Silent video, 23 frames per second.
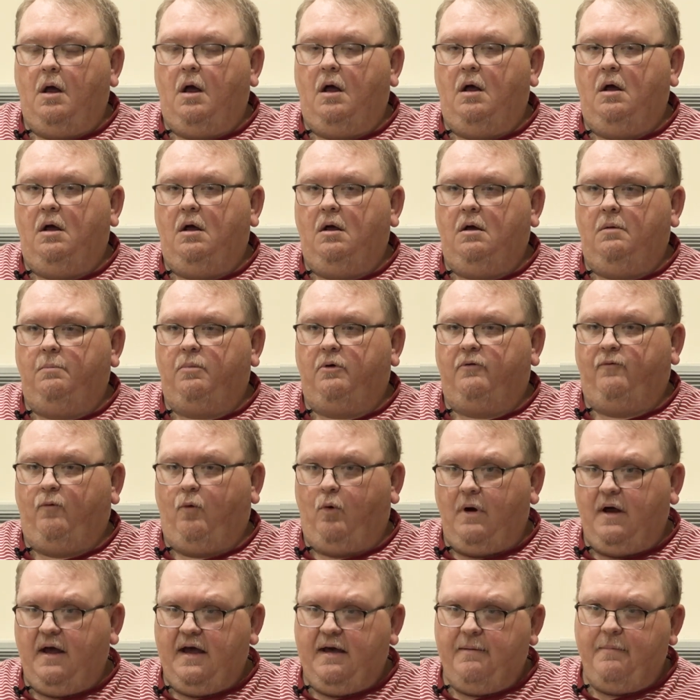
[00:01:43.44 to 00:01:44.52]

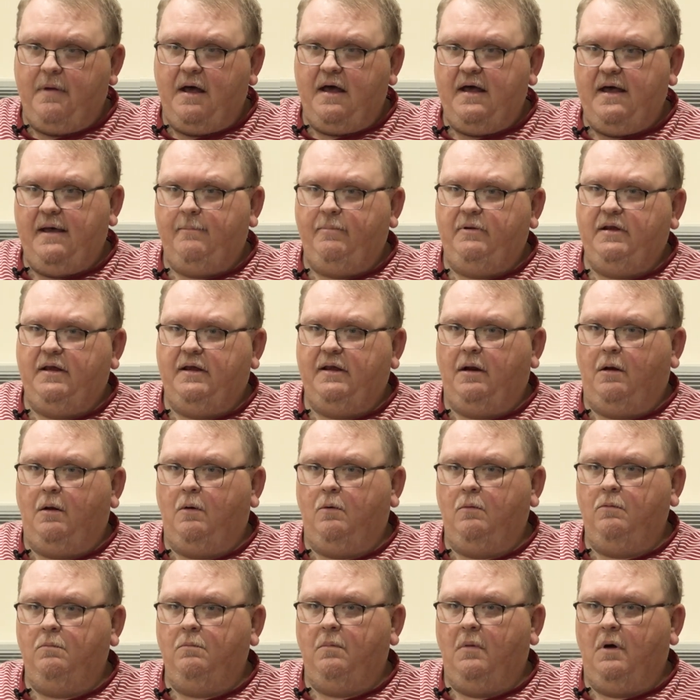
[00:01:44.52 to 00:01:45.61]
Before I got my Habitat
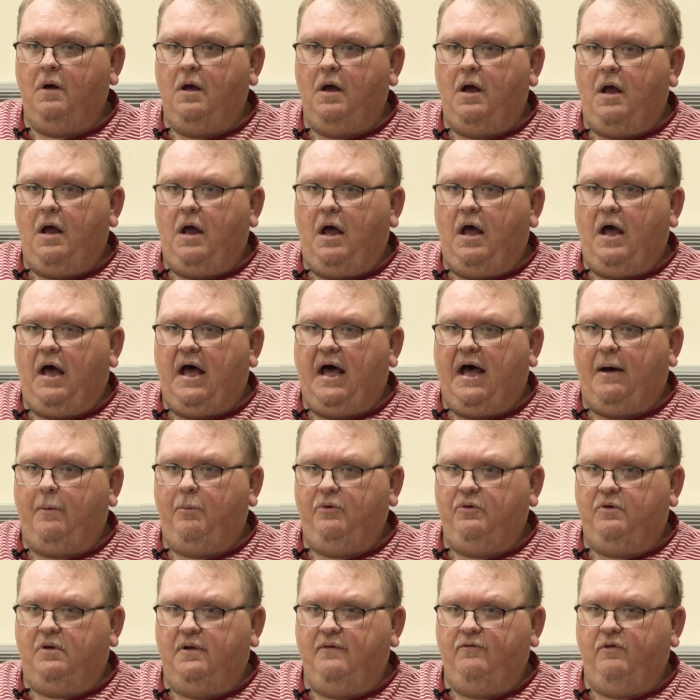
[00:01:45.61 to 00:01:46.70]
home, I
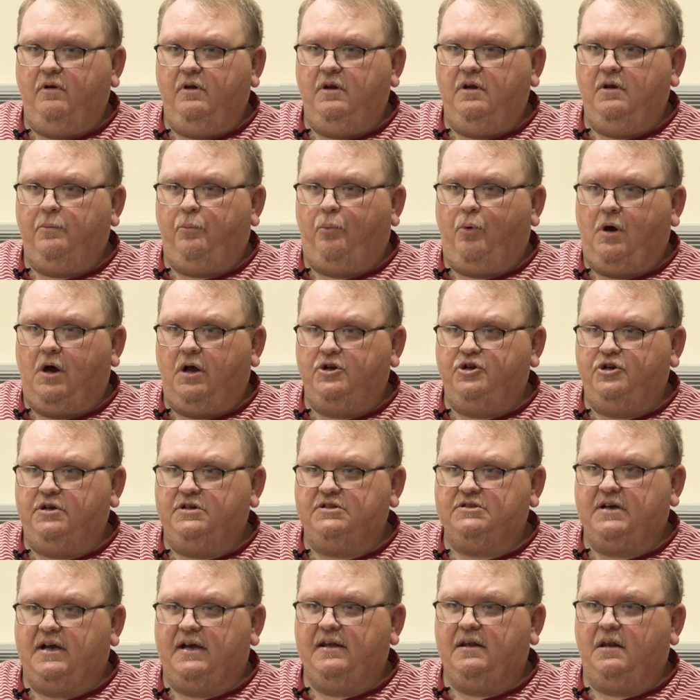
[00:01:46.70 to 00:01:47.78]
was living in the
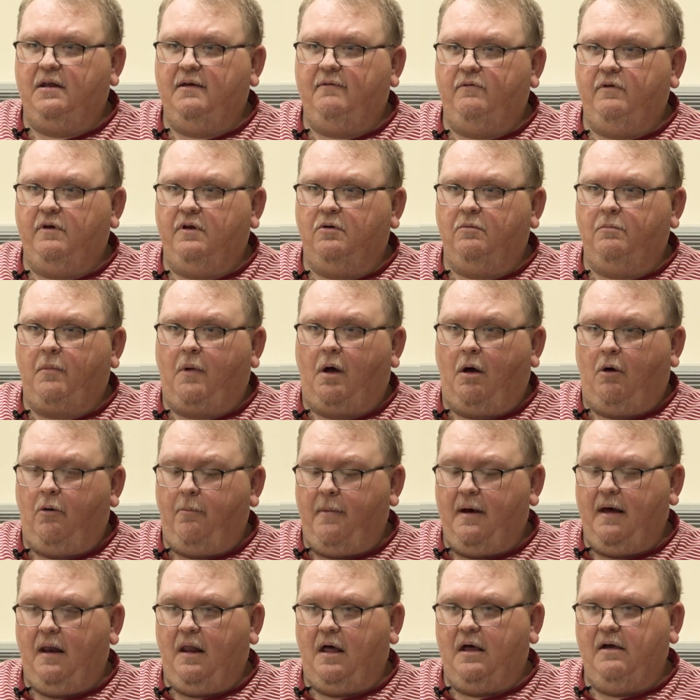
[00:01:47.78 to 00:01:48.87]
projects. I had lived in them all
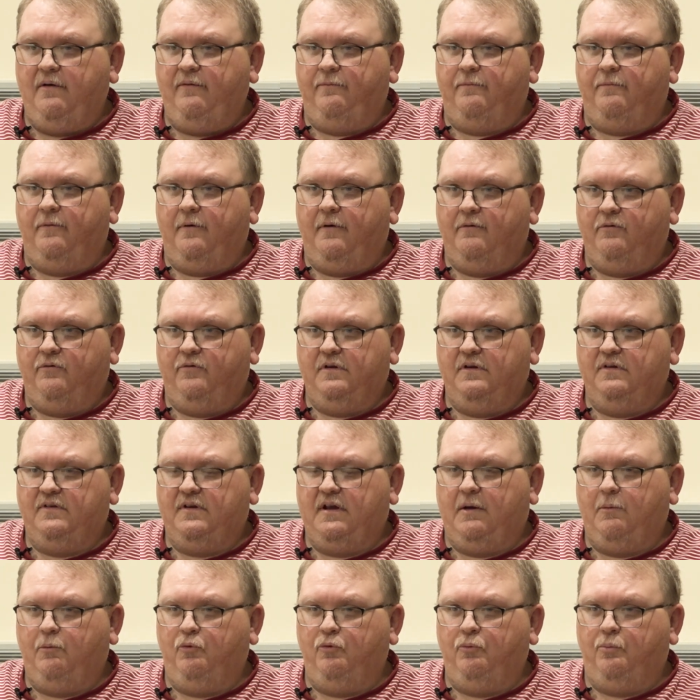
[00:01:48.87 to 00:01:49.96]
my life, ever since
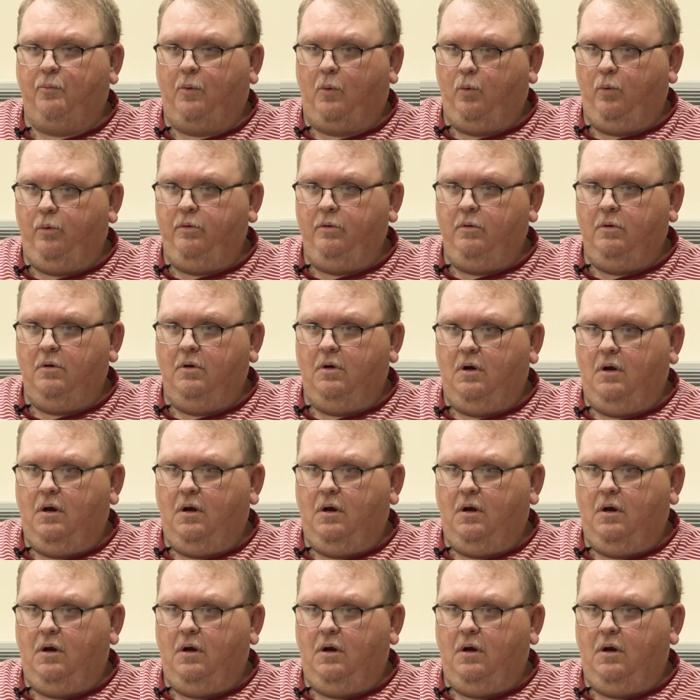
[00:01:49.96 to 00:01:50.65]
I was born.